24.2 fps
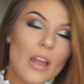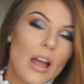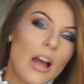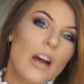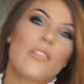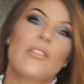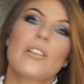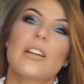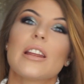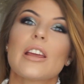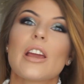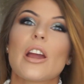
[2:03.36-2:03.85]
a
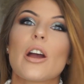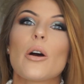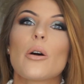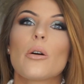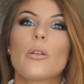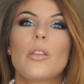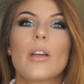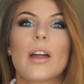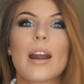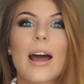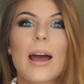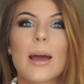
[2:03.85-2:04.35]
video
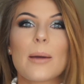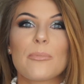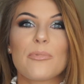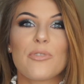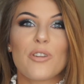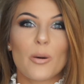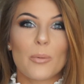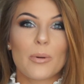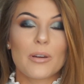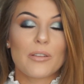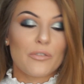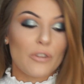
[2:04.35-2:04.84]
that I'm
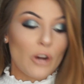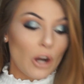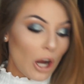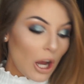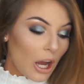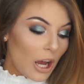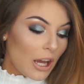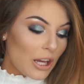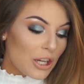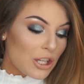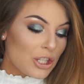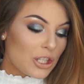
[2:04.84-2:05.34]
filming for
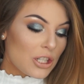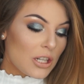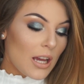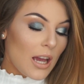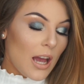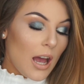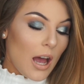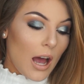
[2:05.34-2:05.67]
Hush,